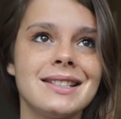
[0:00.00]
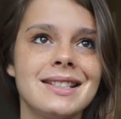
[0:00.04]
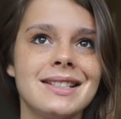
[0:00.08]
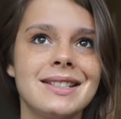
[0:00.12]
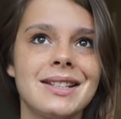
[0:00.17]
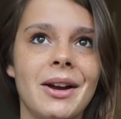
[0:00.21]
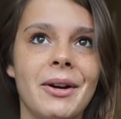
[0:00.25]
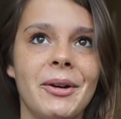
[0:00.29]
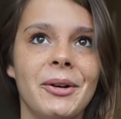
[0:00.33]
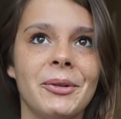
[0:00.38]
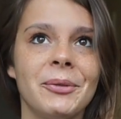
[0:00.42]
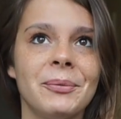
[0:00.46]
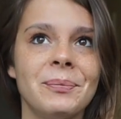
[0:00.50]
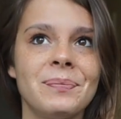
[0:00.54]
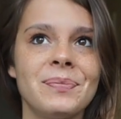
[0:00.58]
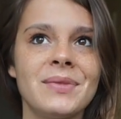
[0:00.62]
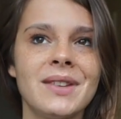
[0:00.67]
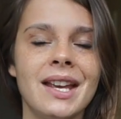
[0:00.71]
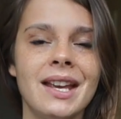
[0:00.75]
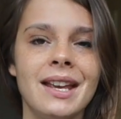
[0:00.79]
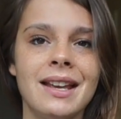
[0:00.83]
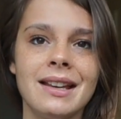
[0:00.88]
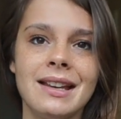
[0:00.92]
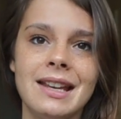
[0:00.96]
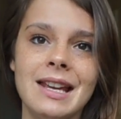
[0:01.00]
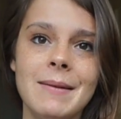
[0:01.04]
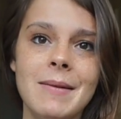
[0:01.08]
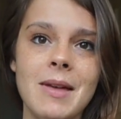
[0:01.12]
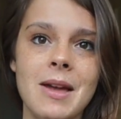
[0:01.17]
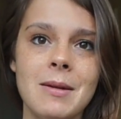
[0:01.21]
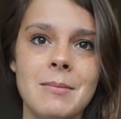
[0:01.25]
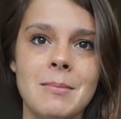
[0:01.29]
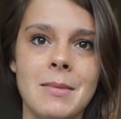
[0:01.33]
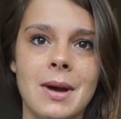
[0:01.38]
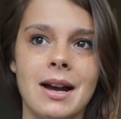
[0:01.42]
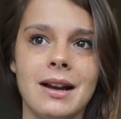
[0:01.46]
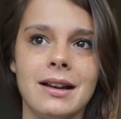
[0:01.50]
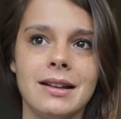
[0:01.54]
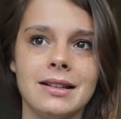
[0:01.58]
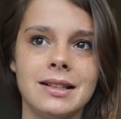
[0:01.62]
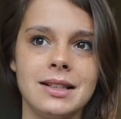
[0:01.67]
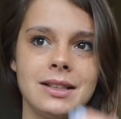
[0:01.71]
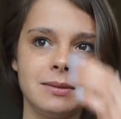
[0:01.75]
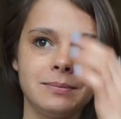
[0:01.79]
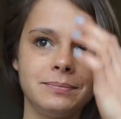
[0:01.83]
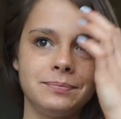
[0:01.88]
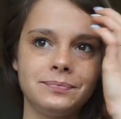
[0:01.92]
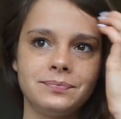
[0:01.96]
So keep that in
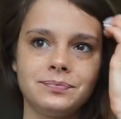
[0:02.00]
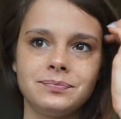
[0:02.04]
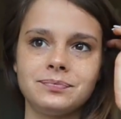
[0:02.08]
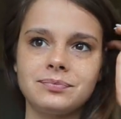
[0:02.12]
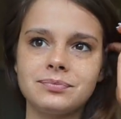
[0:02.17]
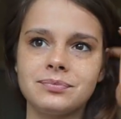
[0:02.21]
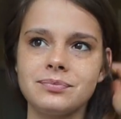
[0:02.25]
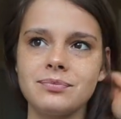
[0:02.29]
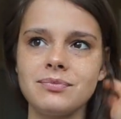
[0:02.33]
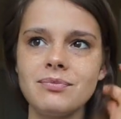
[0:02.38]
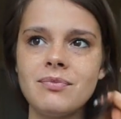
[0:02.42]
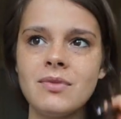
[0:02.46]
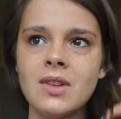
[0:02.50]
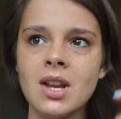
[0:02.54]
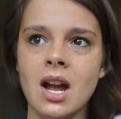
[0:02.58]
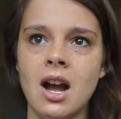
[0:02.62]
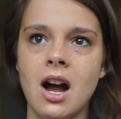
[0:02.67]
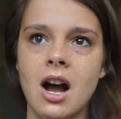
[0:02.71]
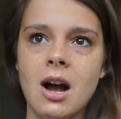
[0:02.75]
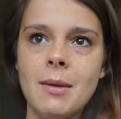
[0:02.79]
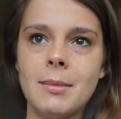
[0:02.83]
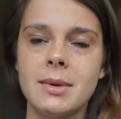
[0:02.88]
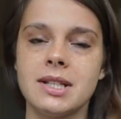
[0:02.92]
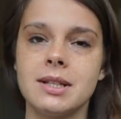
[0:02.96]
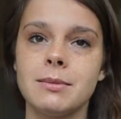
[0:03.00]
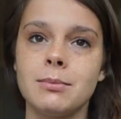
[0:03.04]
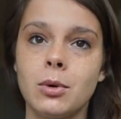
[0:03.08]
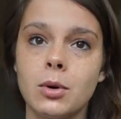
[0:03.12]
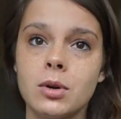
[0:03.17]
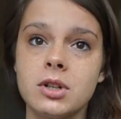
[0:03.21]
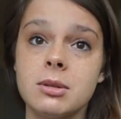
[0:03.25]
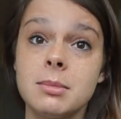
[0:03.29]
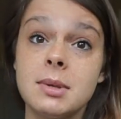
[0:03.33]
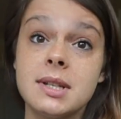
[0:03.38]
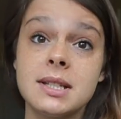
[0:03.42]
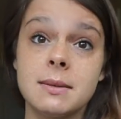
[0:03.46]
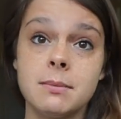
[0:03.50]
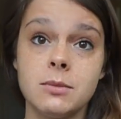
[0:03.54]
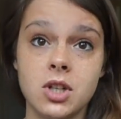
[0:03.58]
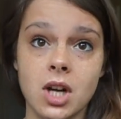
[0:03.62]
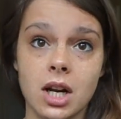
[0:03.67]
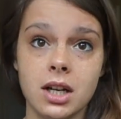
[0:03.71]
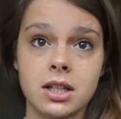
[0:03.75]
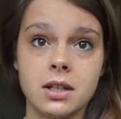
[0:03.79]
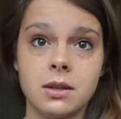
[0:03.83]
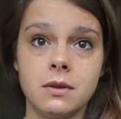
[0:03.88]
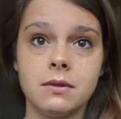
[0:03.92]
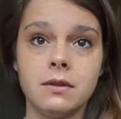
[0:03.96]
mind. It's important to be
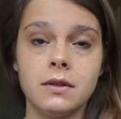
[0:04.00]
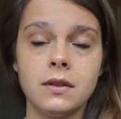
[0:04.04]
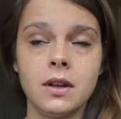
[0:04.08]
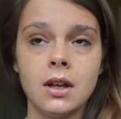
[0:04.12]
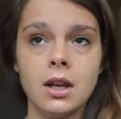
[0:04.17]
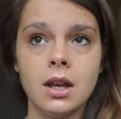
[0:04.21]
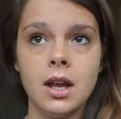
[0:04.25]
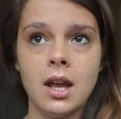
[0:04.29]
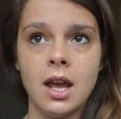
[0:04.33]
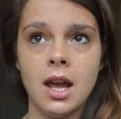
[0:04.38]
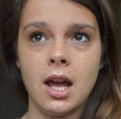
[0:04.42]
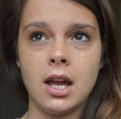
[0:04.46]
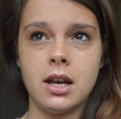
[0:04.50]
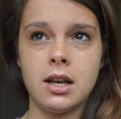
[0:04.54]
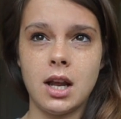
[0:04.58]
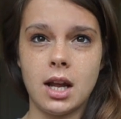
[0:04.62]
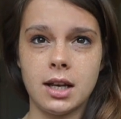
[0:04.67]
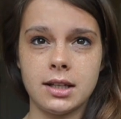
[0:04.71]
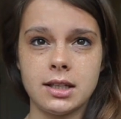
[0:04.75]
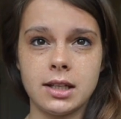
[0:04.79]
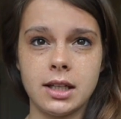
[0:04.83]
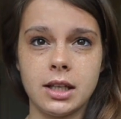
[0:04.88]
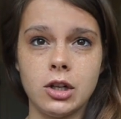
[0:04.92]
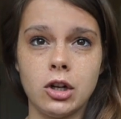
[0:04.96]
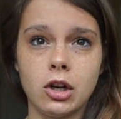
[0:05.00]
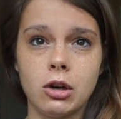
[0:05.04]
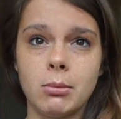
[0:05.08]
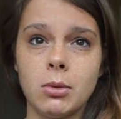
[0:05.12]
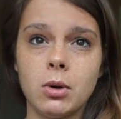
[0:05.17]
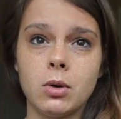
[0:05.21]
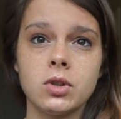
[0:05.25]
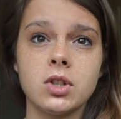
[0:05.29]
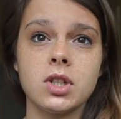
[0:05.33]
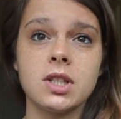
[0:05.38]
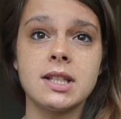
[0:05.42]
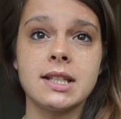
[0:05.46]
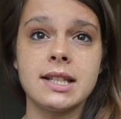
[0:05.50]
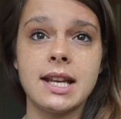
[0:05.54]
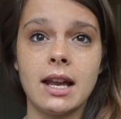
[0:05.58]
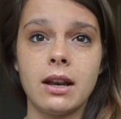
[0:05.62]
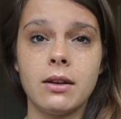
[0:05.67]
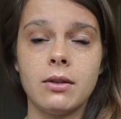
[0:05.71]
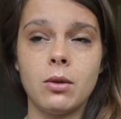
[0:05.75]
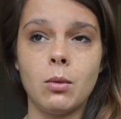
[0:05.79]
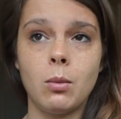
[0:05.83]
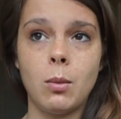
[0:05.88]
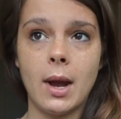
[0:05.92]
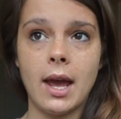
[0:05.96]
subjective and not to let your emotions get
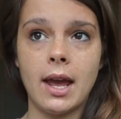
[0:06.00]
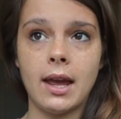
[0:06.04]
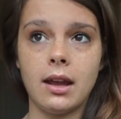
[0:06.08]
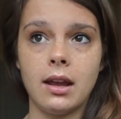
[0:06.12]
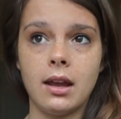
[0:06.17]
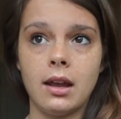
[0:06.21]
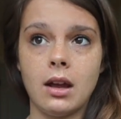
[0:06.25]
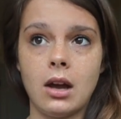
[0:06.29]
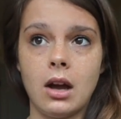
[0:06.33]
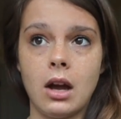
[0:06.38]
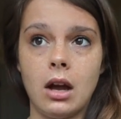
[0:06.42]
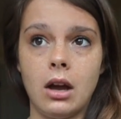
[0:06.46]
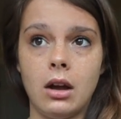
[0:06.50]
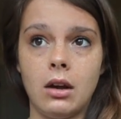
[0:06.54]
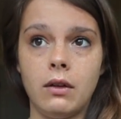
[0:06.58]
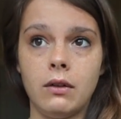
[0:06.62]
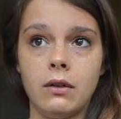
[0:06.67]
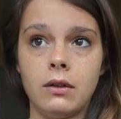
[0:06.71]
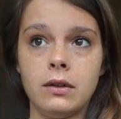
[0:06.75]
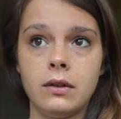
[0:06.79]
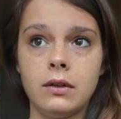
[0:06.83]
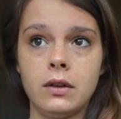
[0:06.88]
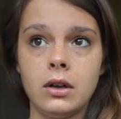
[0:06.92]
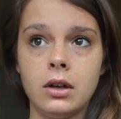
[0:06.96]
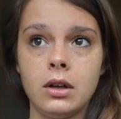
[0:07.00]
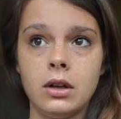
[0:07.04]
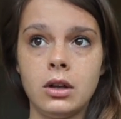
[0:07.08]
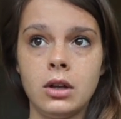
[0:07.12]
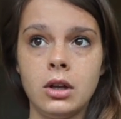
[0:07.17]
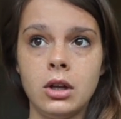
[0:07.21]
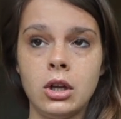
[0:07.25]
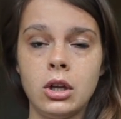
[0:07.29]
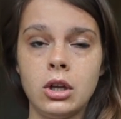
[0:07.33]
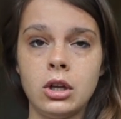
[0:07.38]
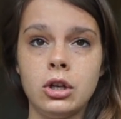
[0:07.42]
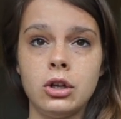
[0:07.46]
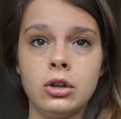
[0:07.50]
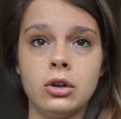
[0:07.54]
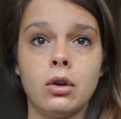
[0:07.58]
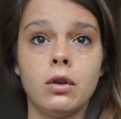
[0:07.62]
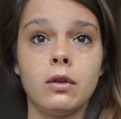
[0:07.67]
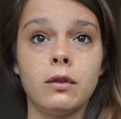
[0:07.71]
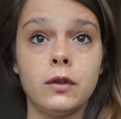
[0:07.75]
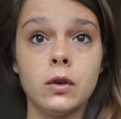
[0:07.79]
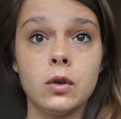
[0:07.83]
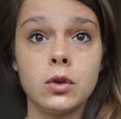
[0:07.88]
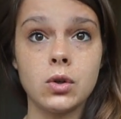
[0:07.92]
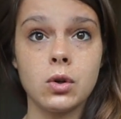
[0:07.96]
in the way of, you
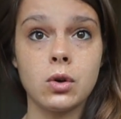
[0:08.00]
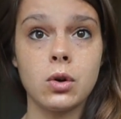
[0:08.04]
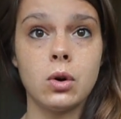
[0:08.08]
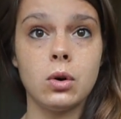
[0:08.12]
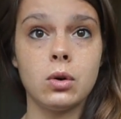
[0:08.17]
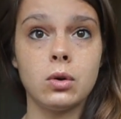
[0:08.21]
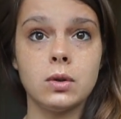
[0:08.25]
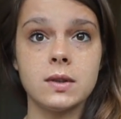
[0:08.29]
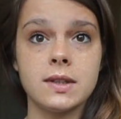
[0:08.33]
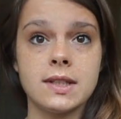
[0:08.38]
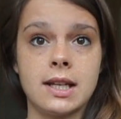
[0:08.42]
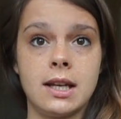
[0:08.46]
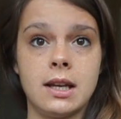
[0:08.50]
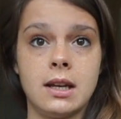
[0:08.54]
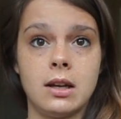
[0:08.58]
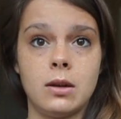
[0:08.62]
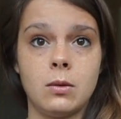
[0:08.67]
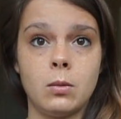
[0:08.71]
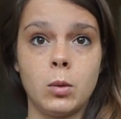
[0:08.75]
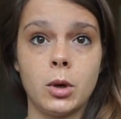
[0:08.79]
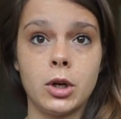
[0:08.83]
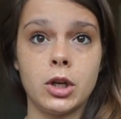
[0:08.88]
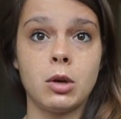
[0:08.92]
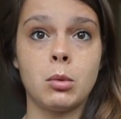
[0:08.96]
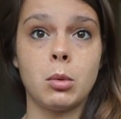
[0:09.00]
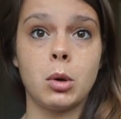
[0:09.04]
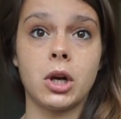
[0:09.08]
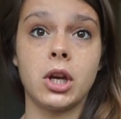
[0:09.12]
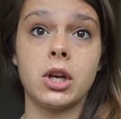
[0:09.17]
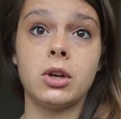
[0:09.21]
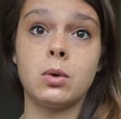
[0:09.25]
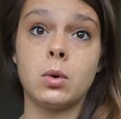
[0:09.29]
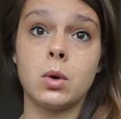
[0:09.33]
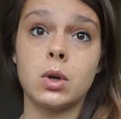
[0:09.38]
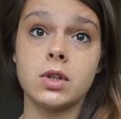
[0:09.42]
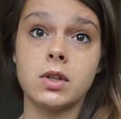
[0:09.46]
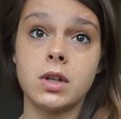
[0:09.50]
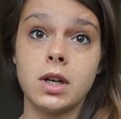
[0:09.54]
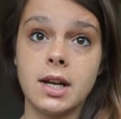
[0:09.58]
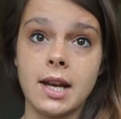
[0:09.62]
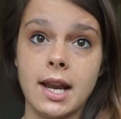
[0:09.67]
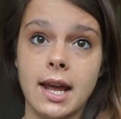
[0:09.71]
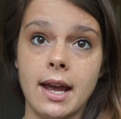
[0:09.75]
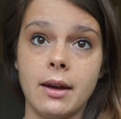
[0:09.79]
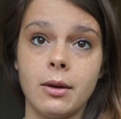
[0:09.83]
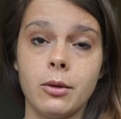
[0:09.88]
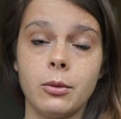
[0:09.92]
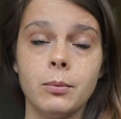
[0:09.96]
know, future goals and what you're working towards right
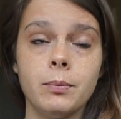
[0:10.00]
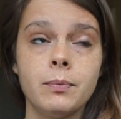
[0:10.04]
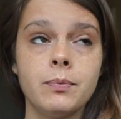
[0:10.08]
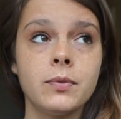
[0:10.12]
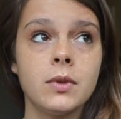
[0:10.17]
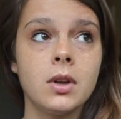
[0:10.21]
now.